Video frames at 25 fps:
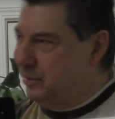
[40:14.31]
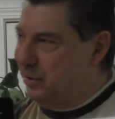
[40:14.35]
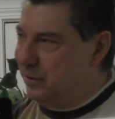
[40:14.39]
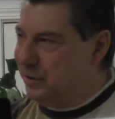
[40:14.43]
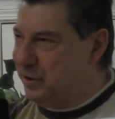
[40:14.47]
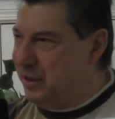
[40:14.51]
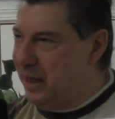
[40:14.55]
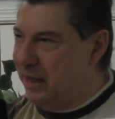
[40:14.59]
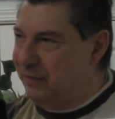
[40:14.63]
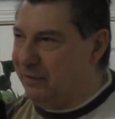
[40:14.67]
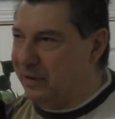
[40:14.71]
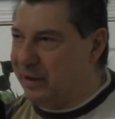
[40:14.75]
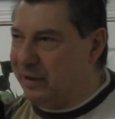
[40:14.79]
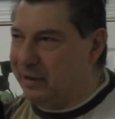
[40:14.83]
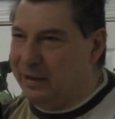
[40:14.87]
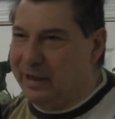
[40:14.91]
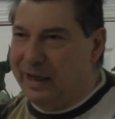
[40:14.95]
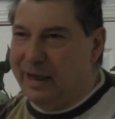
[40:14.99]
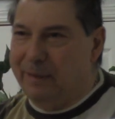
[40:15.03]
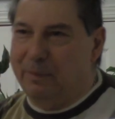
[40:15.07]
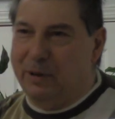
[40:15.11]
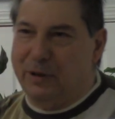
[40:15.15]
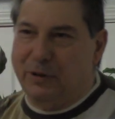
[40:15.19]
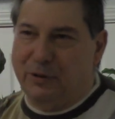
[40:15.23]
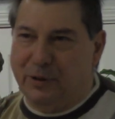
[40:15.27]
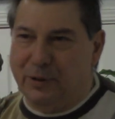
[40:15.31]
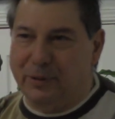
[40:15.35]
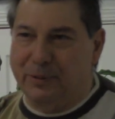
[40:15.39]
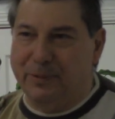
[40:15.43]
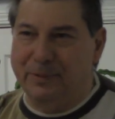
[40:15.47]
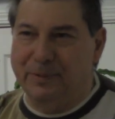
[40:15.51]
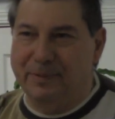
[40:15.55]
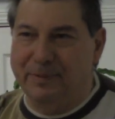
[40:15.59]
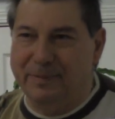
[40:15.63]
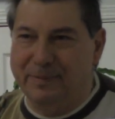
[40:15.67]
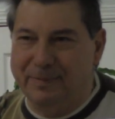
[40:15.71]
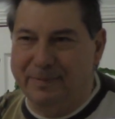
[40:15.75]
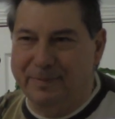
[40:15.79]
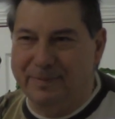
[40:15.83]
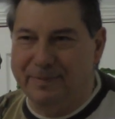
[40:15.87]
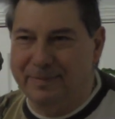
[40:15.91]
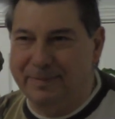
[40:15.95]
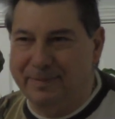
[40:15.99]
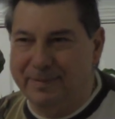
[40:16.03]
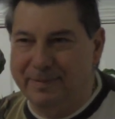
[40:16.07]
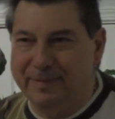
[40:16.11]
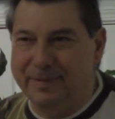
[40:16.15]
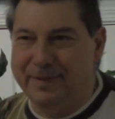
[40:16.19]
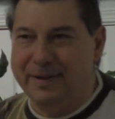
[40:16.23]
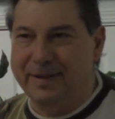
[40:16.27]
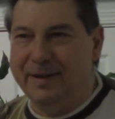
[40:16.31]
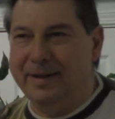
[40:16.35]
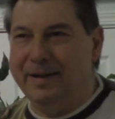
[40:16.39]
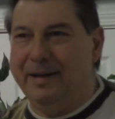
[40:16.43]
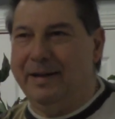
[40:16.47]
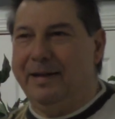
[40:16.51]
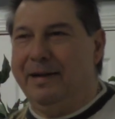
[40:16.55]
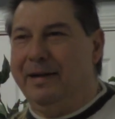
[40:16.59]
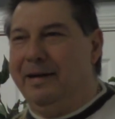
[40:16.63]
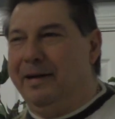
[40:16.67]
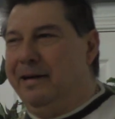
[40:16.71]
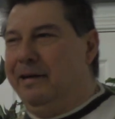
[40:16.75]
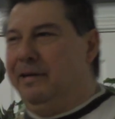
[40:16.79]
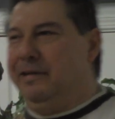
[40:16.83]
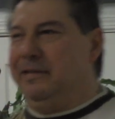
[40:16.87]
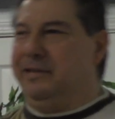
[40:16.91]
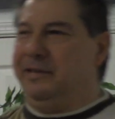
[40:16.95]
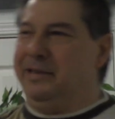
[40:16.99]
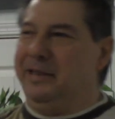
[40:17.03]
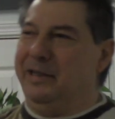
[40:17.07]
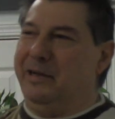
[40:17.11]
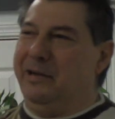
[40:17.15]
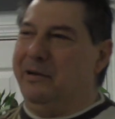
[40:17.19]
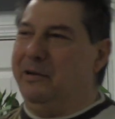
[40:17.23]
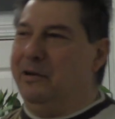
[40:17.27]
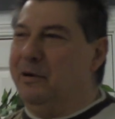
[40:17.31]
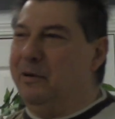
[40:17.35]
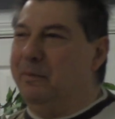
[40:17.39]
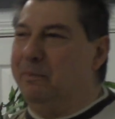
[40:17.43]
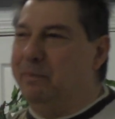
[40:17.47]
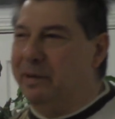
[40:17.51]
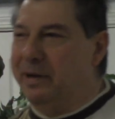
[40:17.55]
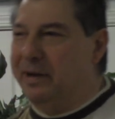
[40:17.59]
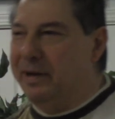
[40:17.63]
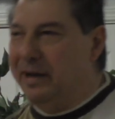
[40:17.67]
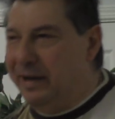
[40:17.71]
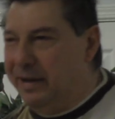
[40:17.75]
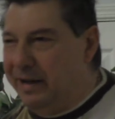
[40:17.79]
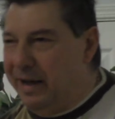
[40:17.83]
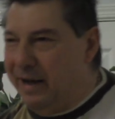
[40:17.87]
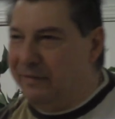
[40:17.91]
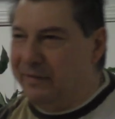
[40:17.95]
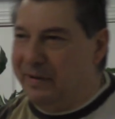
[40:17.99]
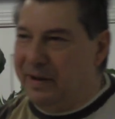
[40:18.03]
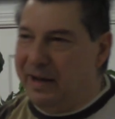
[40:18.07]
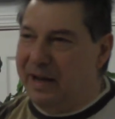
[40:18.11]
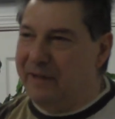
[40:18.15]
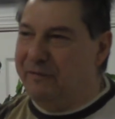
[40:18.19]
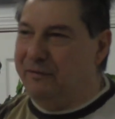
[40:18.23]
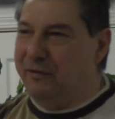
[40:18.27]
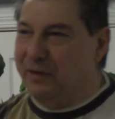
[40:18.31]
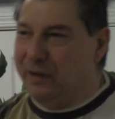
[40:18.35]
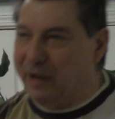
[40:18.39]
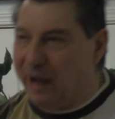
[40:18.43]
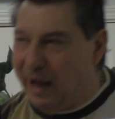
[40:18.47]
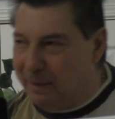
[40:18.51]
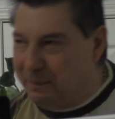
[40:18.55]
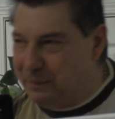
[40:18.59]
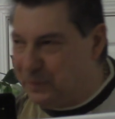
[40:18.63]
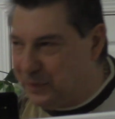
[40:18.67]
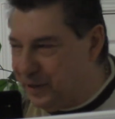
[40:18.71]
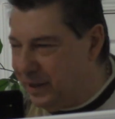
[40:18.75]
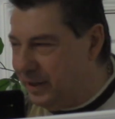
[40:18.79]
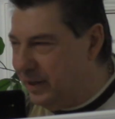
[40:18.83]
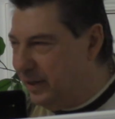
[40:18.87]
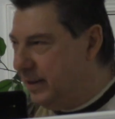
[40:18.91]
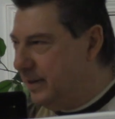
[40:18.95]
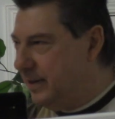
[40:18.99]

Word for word: Just have a clam or two. You can see it a little bit. Have a half a lobster.